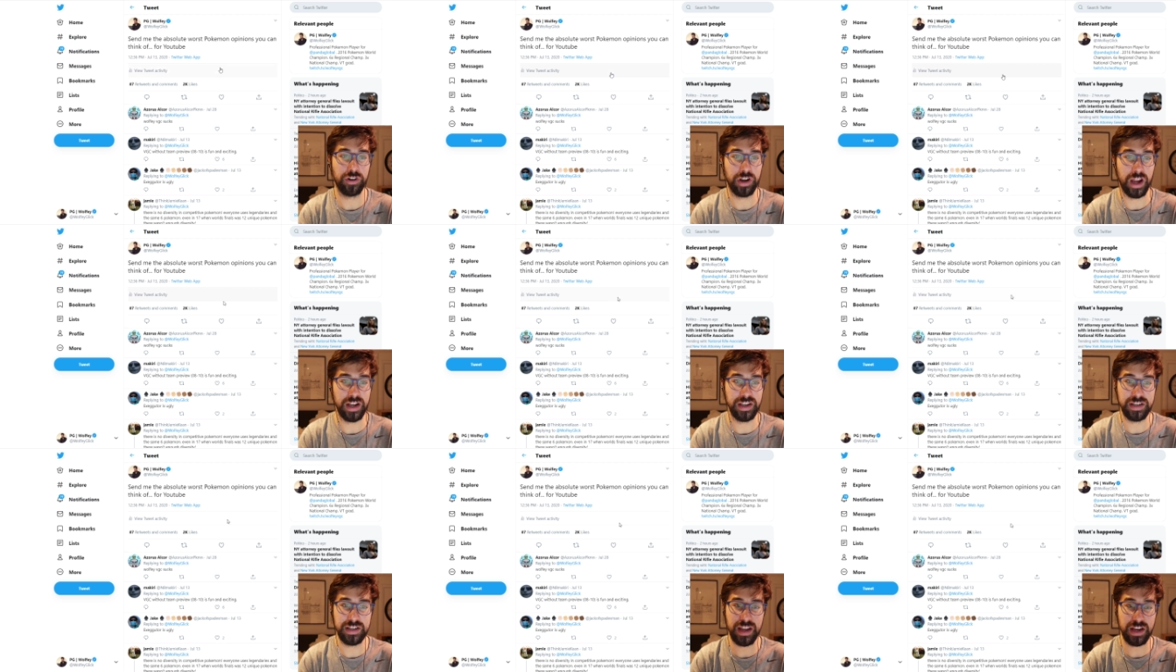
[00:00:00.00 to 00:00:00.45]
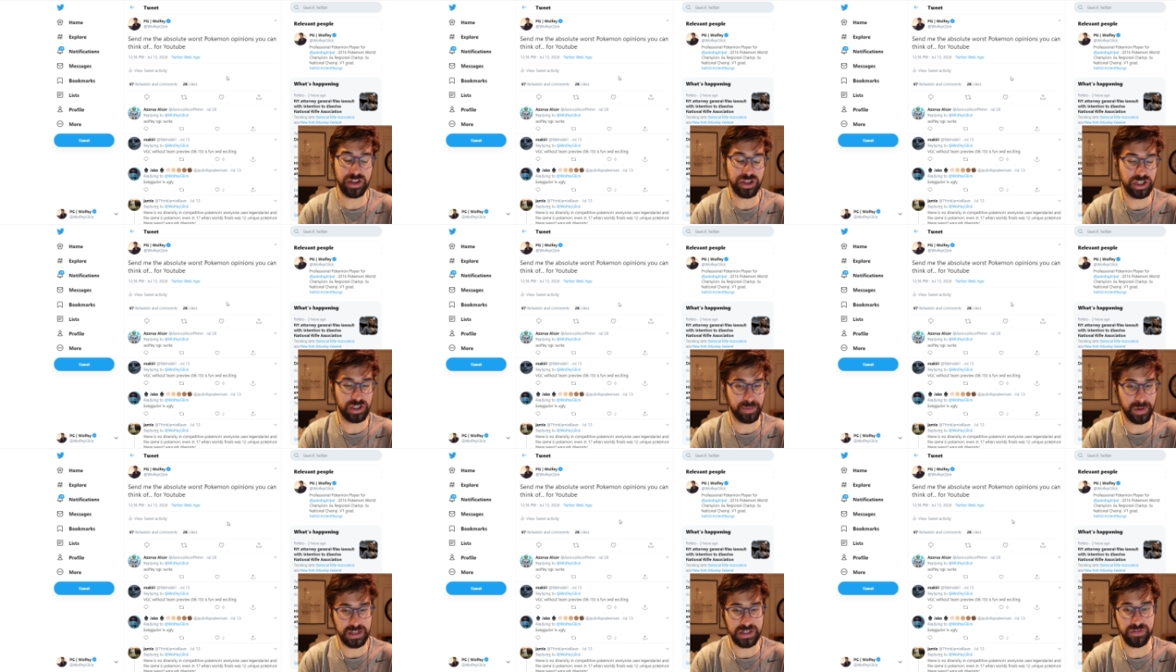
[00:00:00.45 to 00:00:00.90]
I didn't actually
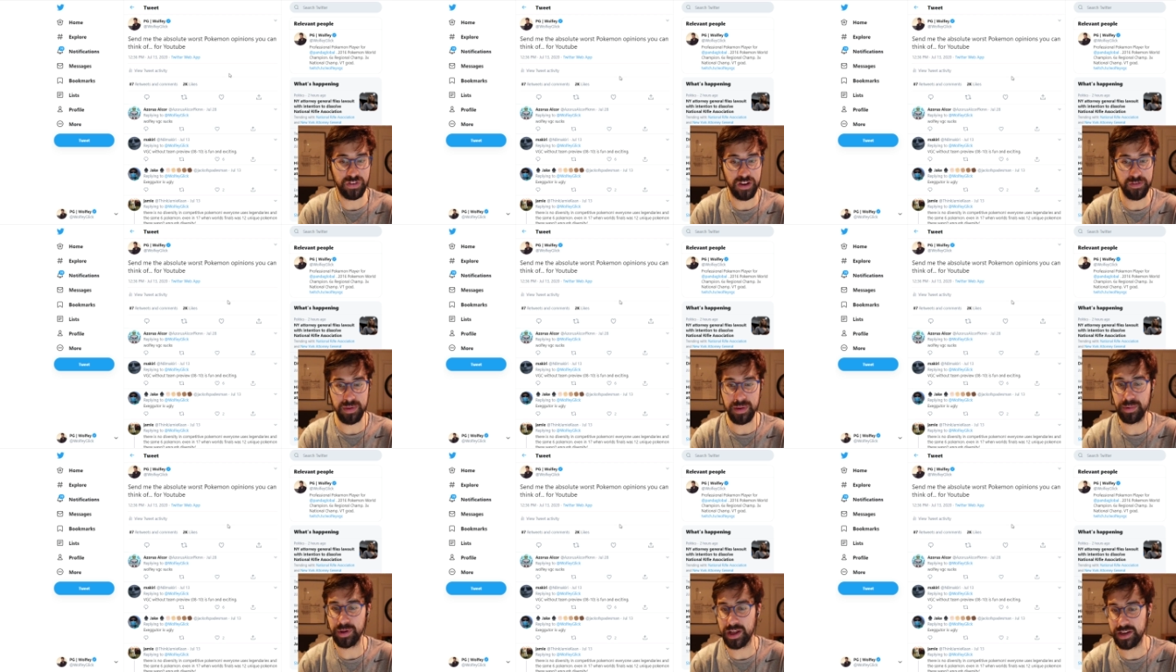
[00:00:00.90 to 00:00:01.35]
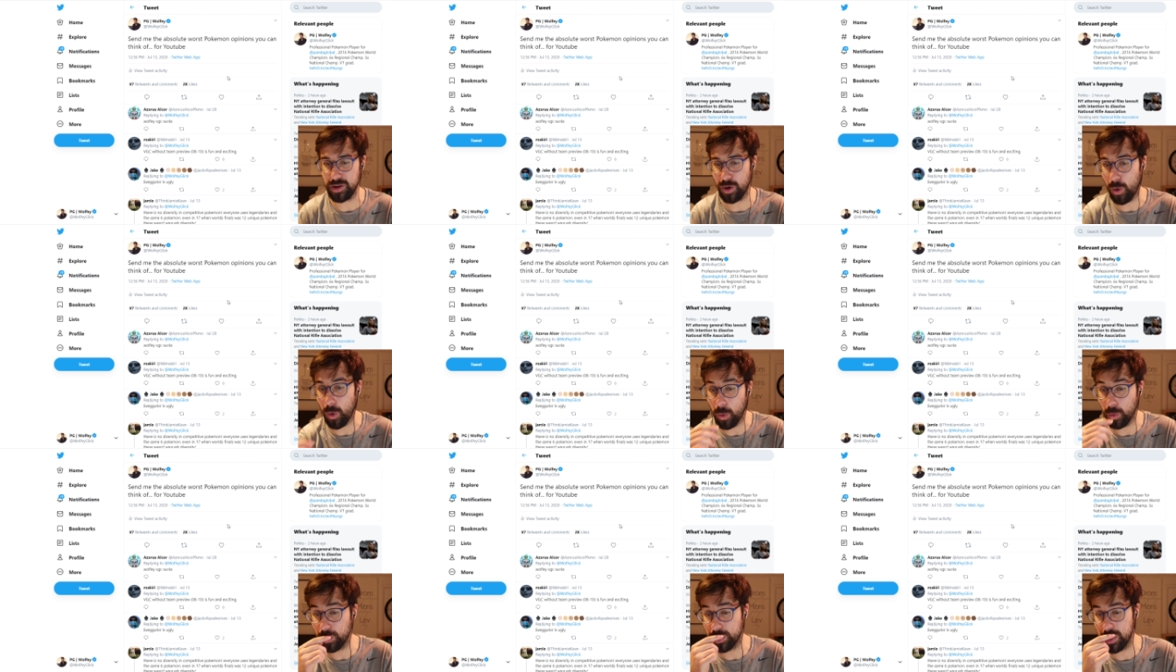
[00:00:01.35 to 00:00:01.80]
specify people had to
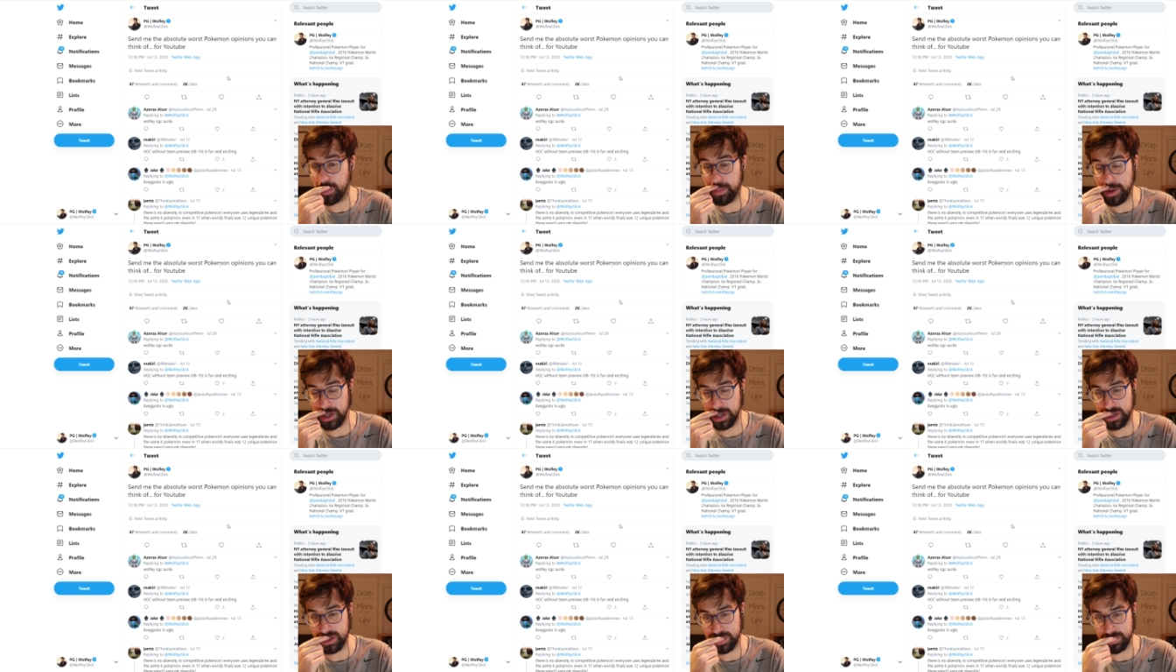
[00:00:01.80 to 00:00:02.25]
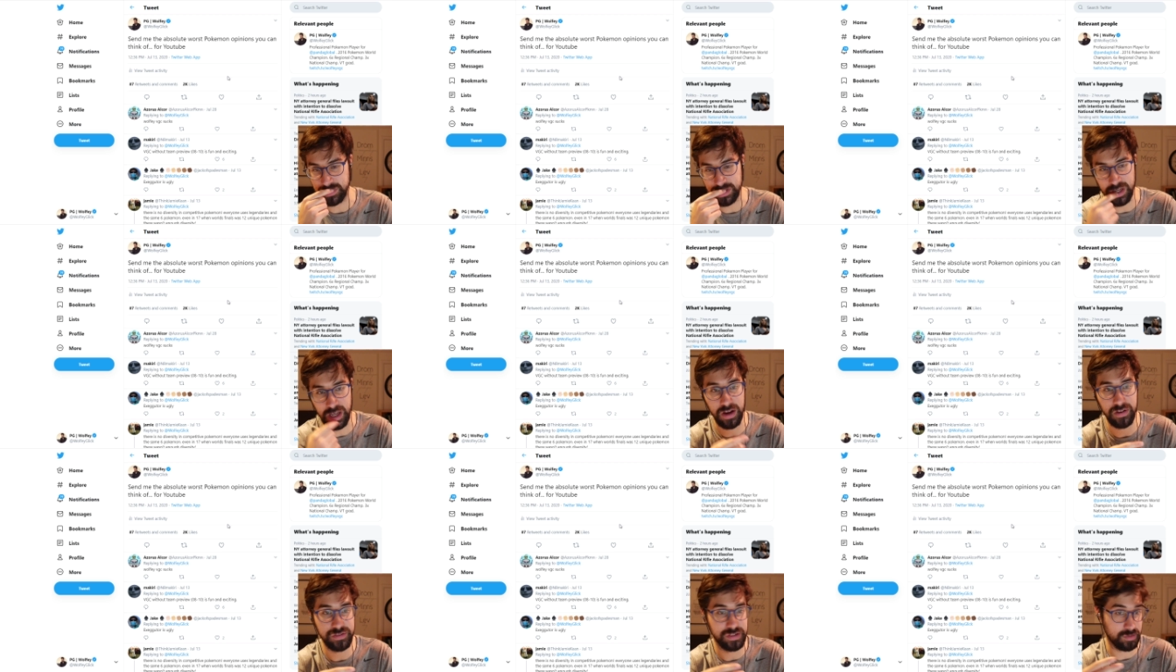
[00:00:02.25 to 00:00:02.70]
hold the opinions themselves.